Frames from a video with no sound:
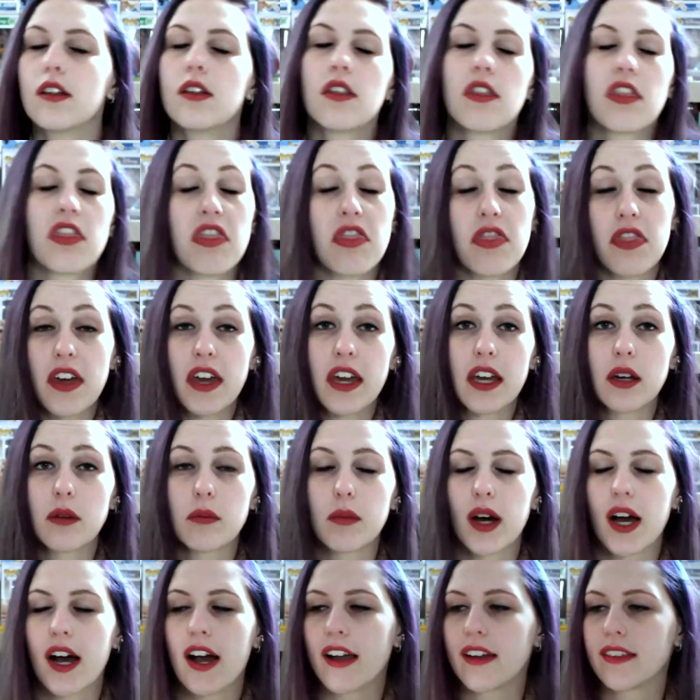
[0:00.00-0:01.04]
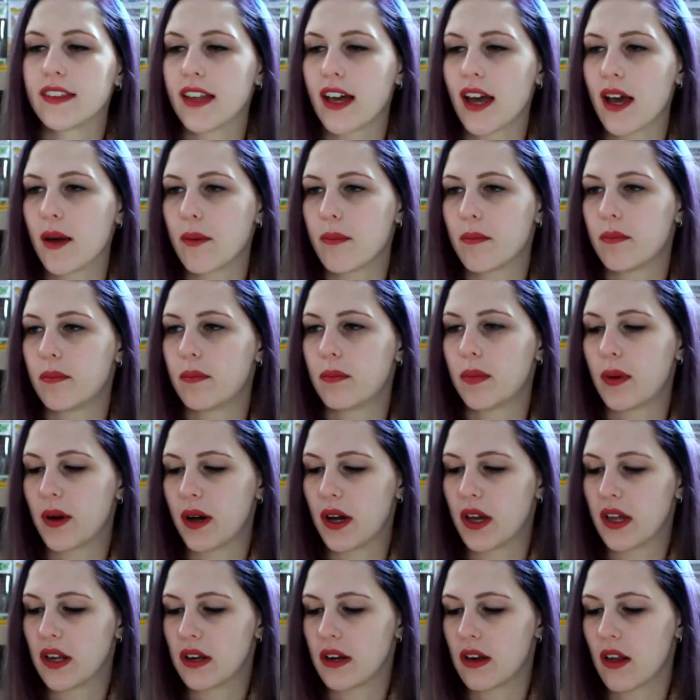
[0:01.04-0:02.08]
thing behind that,
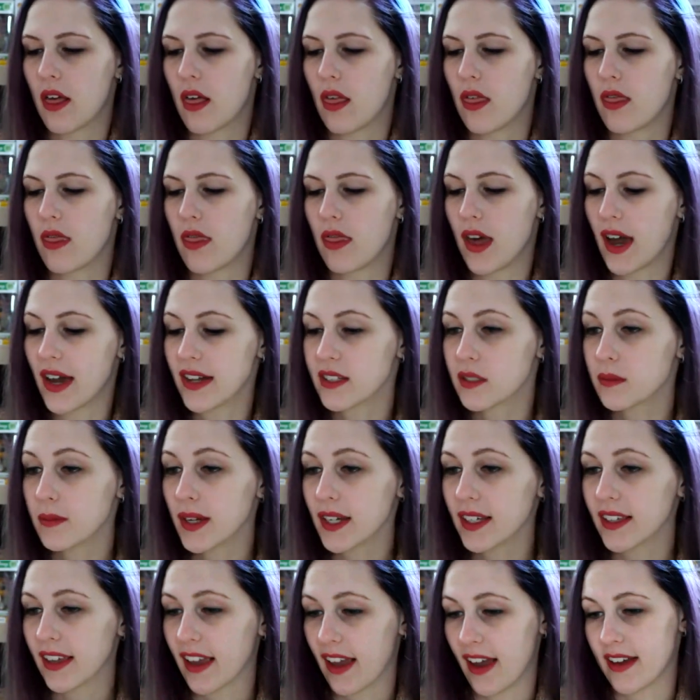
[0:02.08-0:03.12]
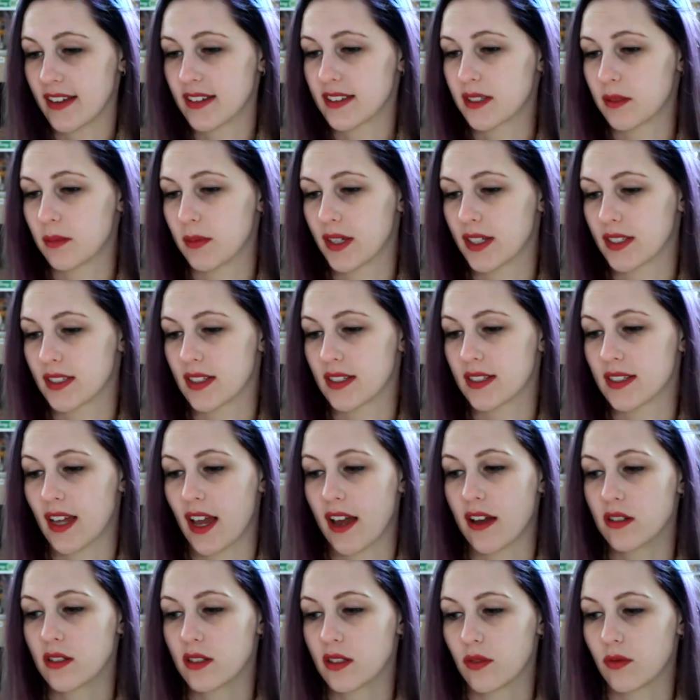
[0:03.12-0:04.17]
but that's my guess because it
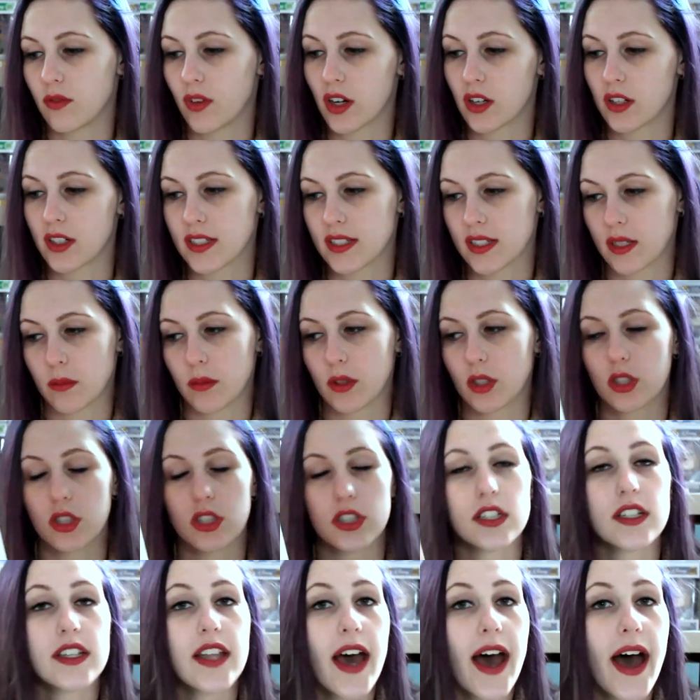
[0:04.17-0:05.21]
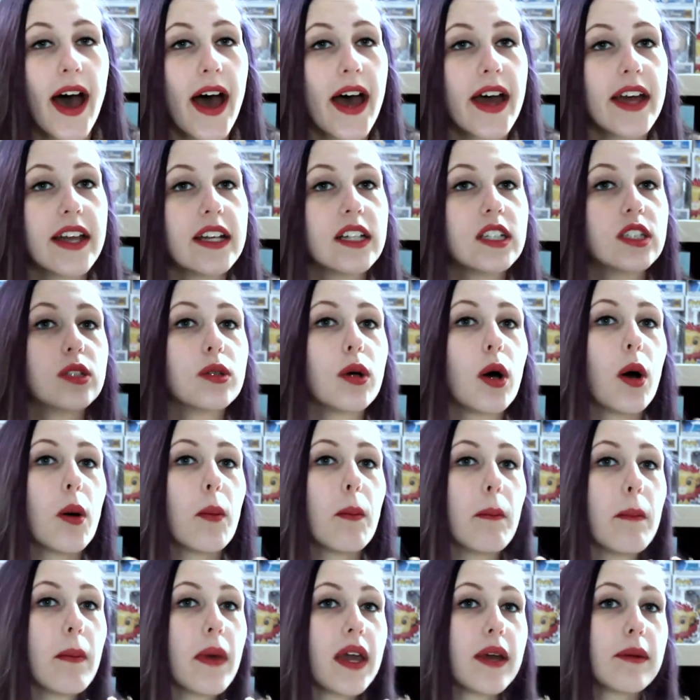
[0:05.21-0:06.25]
sounds very similar to that.
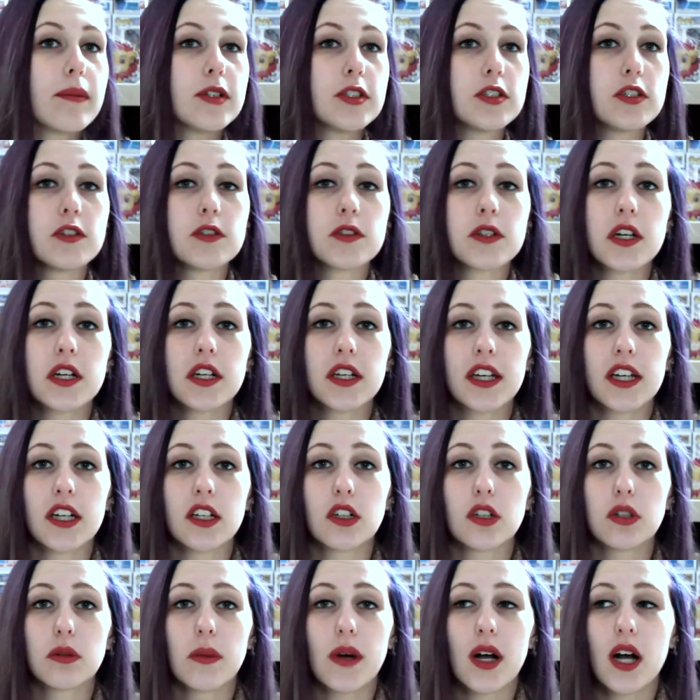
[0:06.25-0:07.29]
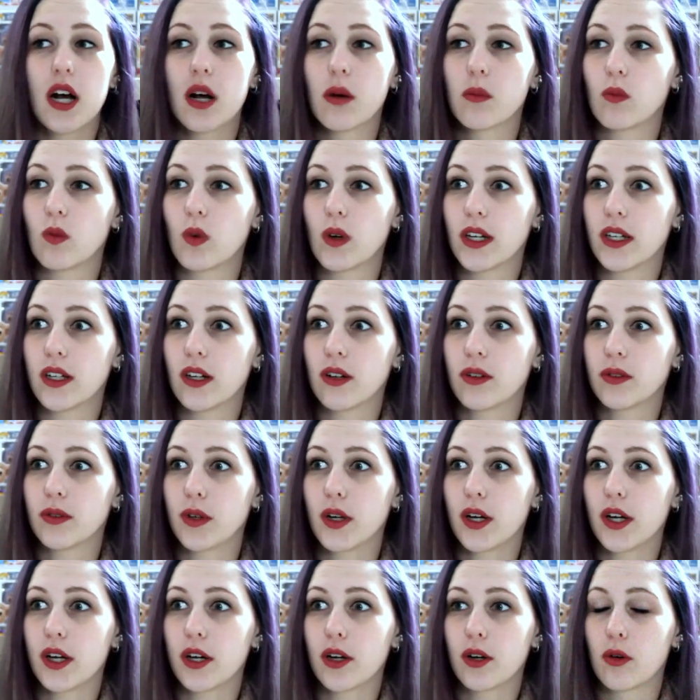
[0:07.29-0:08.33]
Maybe she's gonna kill her mom, we don't
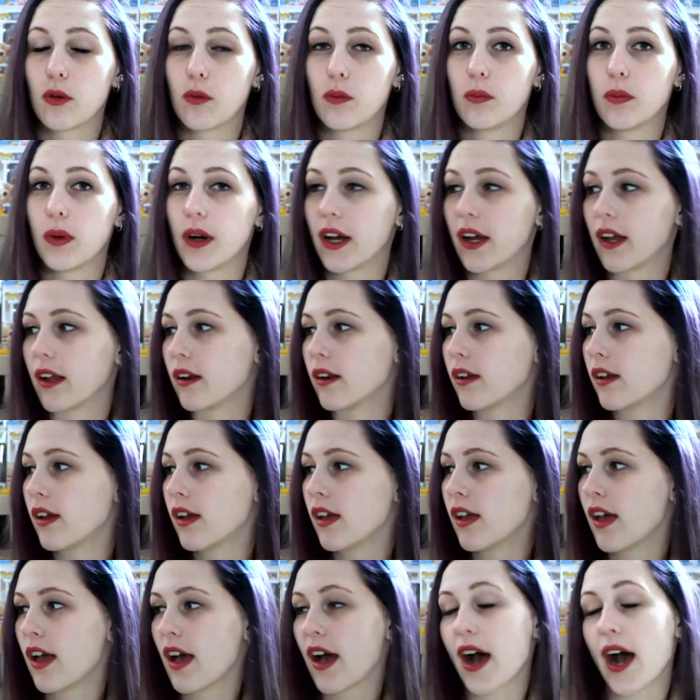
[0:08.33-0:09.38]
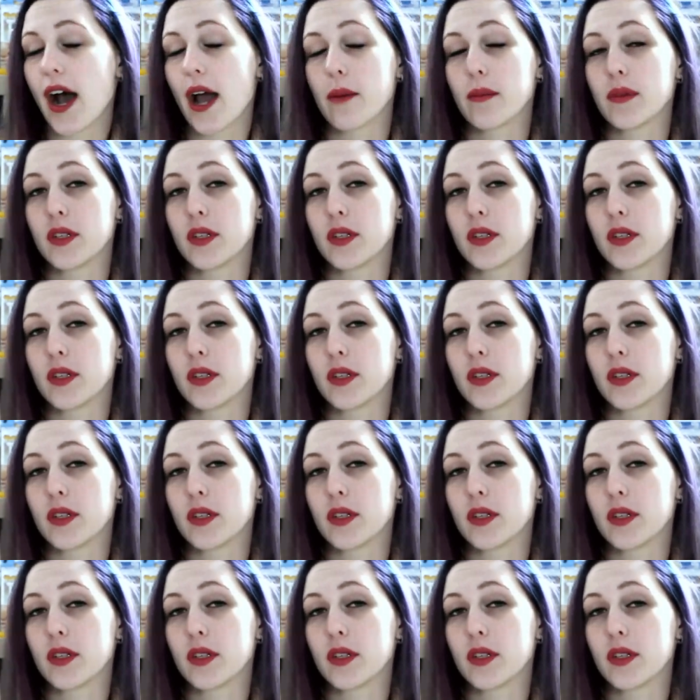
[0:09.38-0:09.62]
know, but I'm